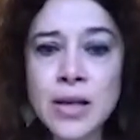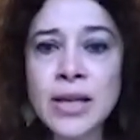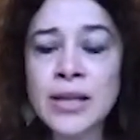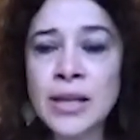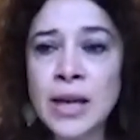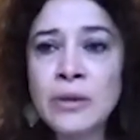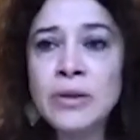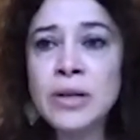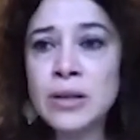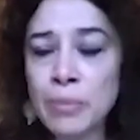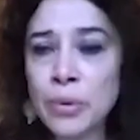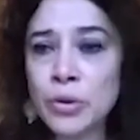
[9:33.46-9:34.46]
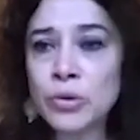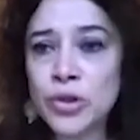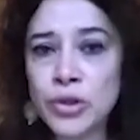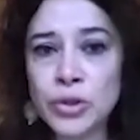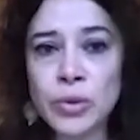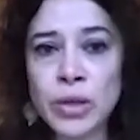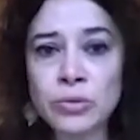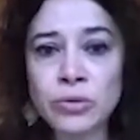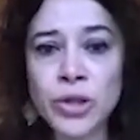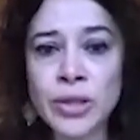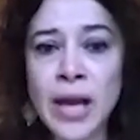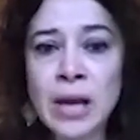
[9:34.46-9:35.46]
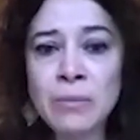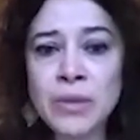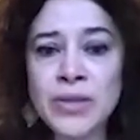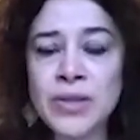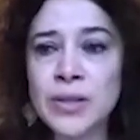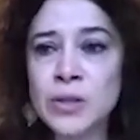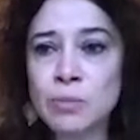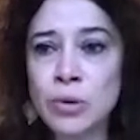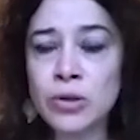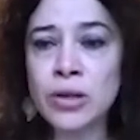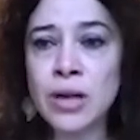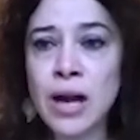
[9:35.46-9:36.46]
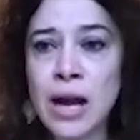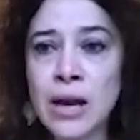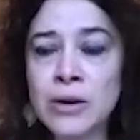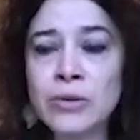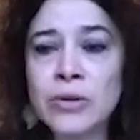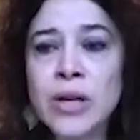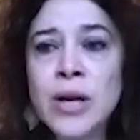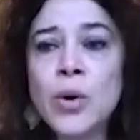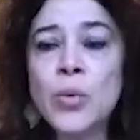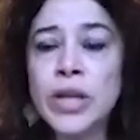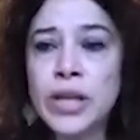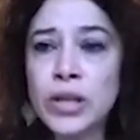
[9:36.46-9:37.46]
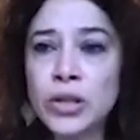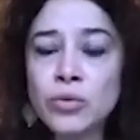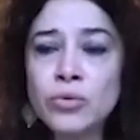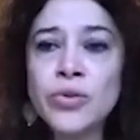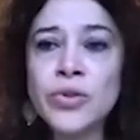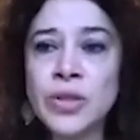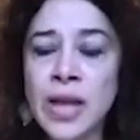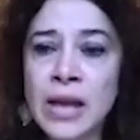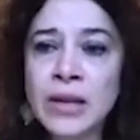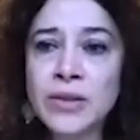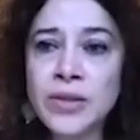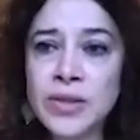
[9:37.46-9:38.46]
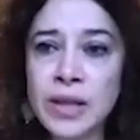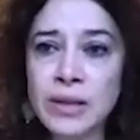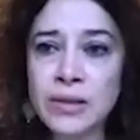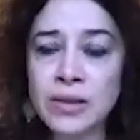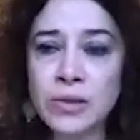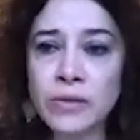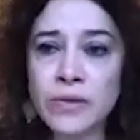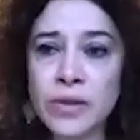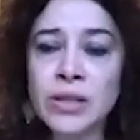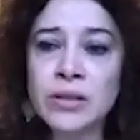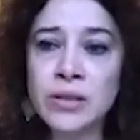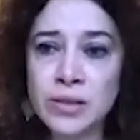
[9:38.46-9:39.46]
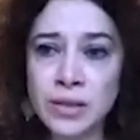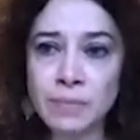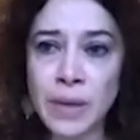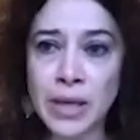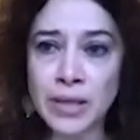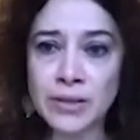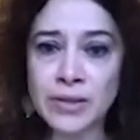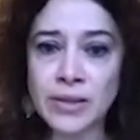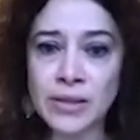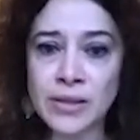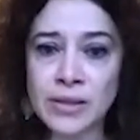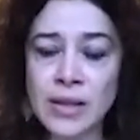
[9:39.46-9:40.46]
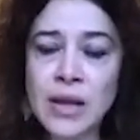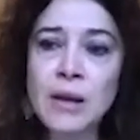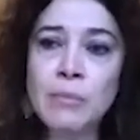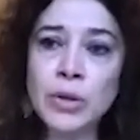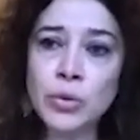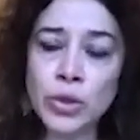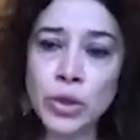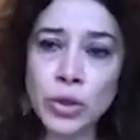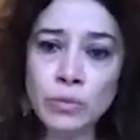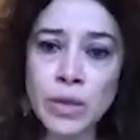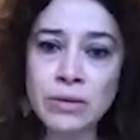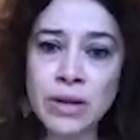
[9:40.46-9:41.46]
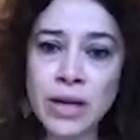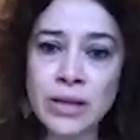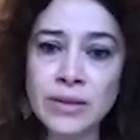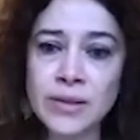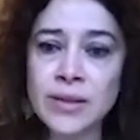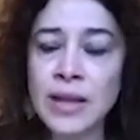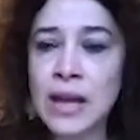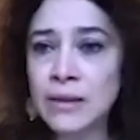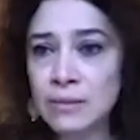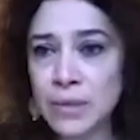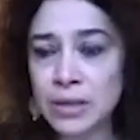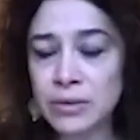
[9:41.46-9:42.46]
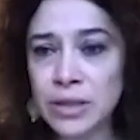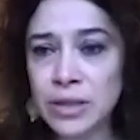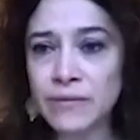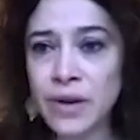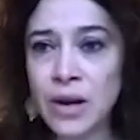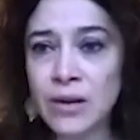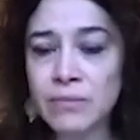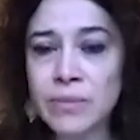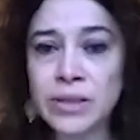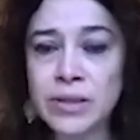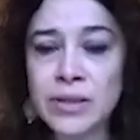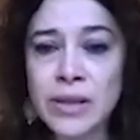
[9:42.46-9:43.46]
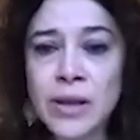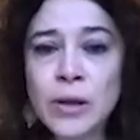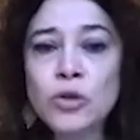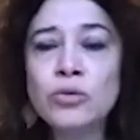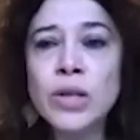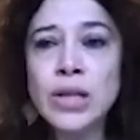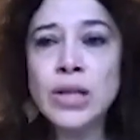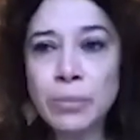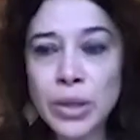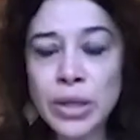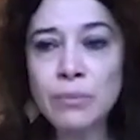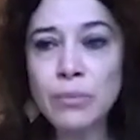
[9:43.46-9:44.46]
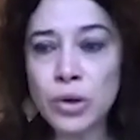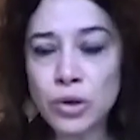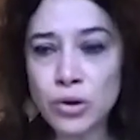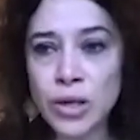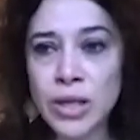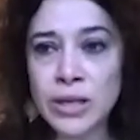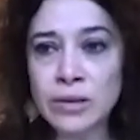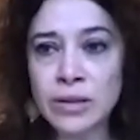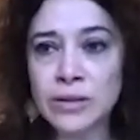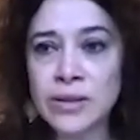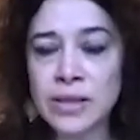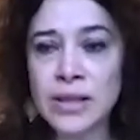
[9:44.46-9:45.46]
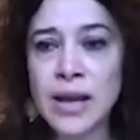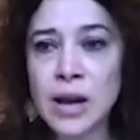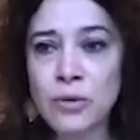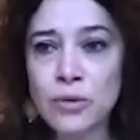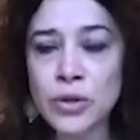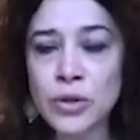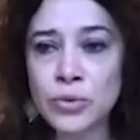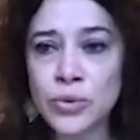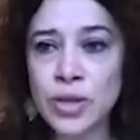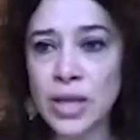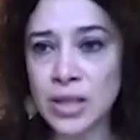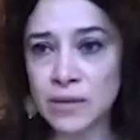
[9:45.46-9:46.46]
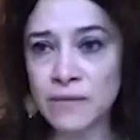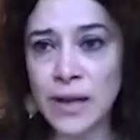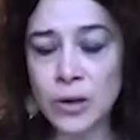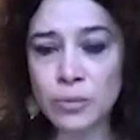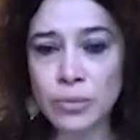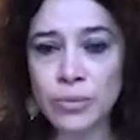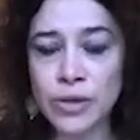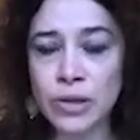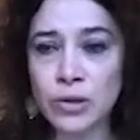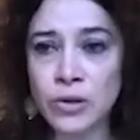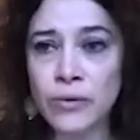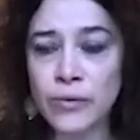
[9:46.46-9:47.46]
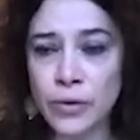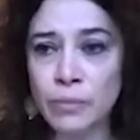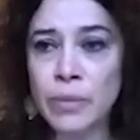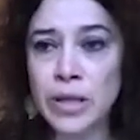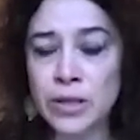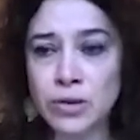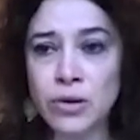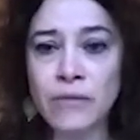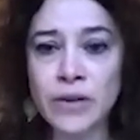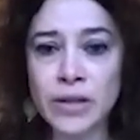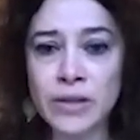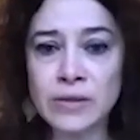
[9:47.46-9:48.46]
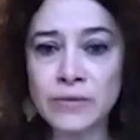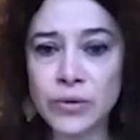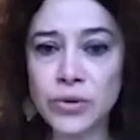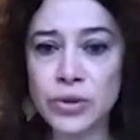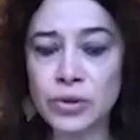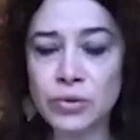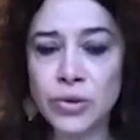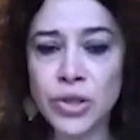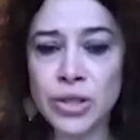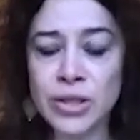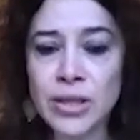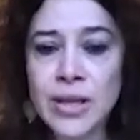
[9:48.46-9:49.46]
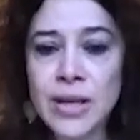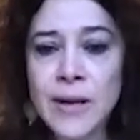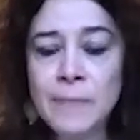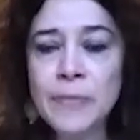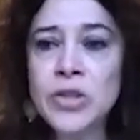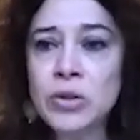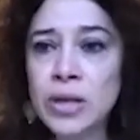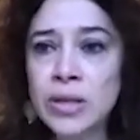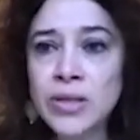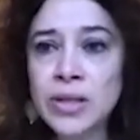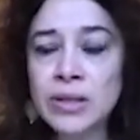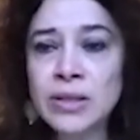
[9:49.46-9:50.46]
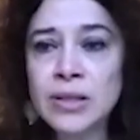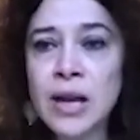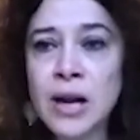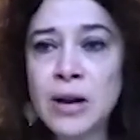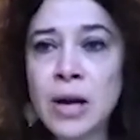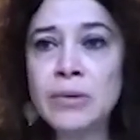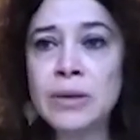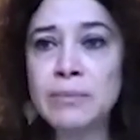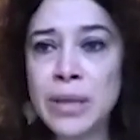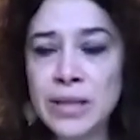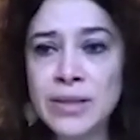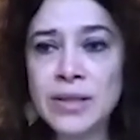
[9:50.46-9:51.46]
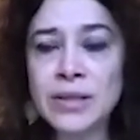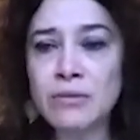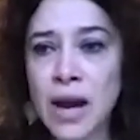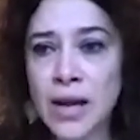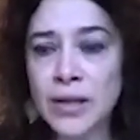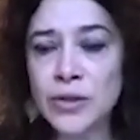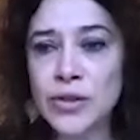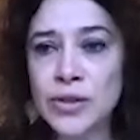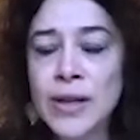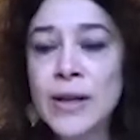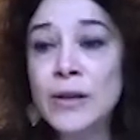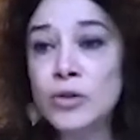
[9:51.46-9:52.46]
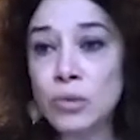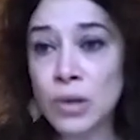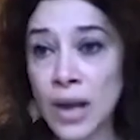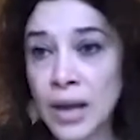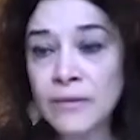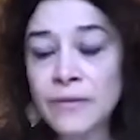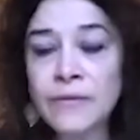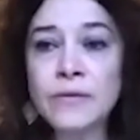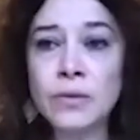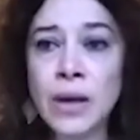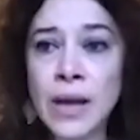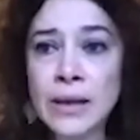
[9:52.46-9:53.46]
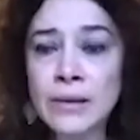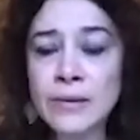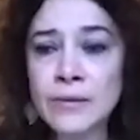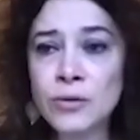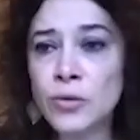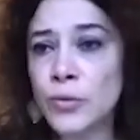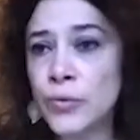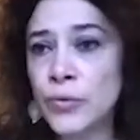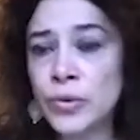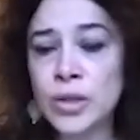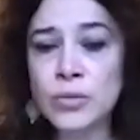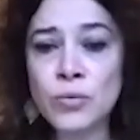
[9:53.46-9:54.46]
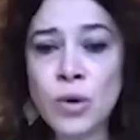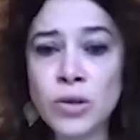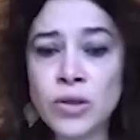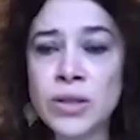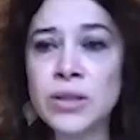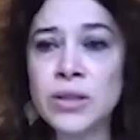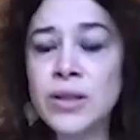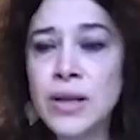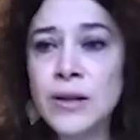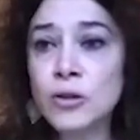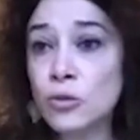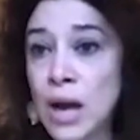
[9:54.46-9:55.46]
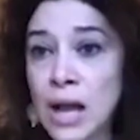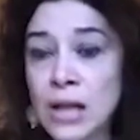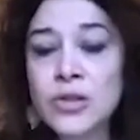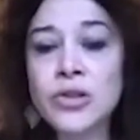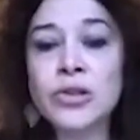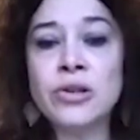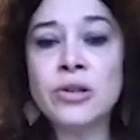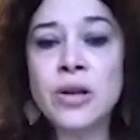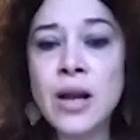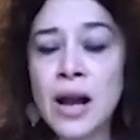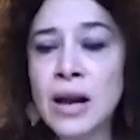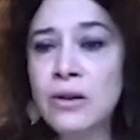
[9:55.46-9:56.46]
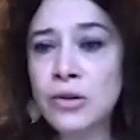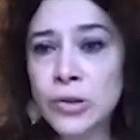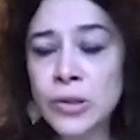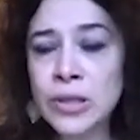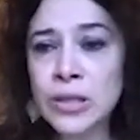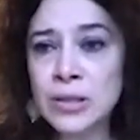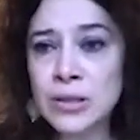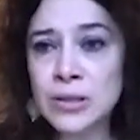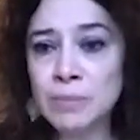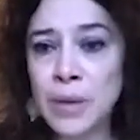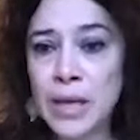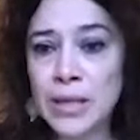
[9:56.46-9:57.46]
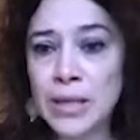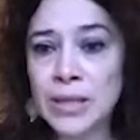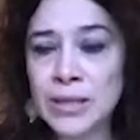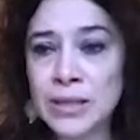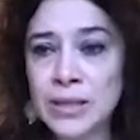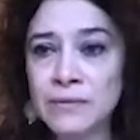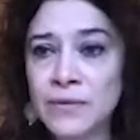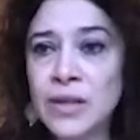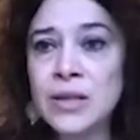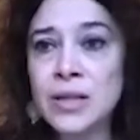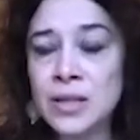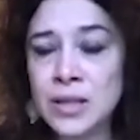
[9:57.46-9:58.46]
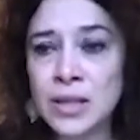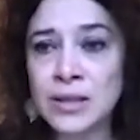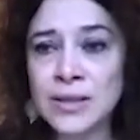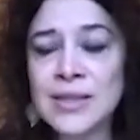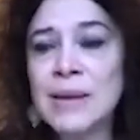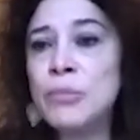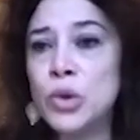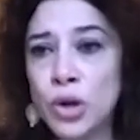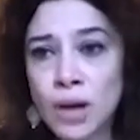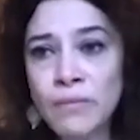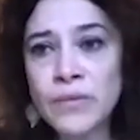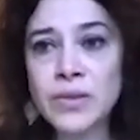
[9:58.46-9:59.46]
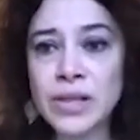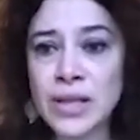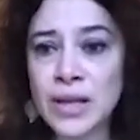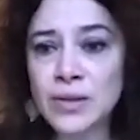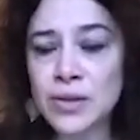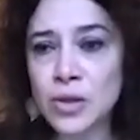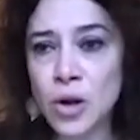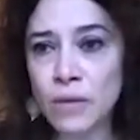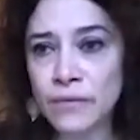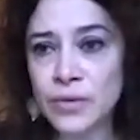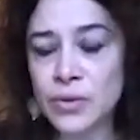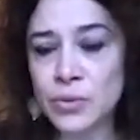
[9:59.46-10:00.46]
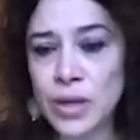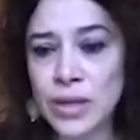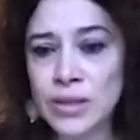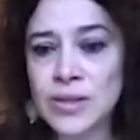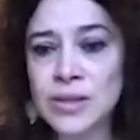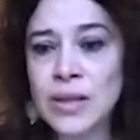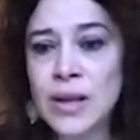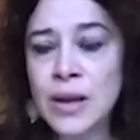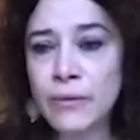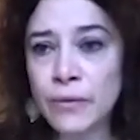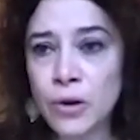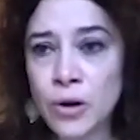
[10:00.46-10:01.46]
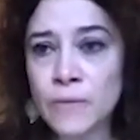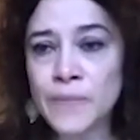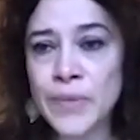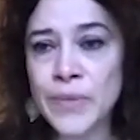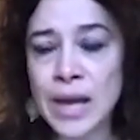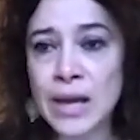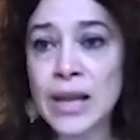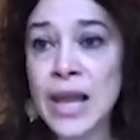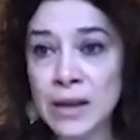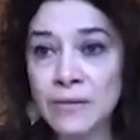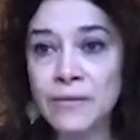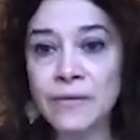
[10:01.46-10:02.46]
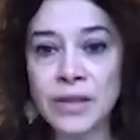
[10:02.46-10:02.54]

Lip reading: And our approach in the One Ocean Hub is explore how we can use the understanding of the interdependencies between human rights and the marine environment to really bring more coherence in how we use and develop the law for better governance for the ocean. So understanding how our basic rights to life, to health, to food and water, to culture are all interdependent in some more obvious and less obvious ways from life